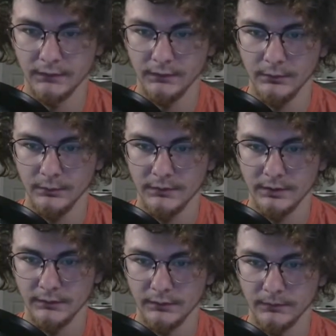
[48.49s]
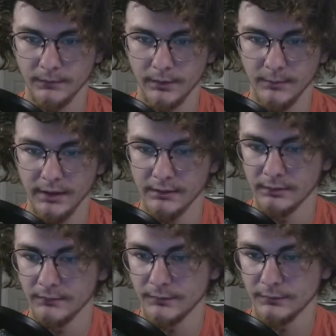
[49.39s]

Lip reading: What's a nice looking frame? I love this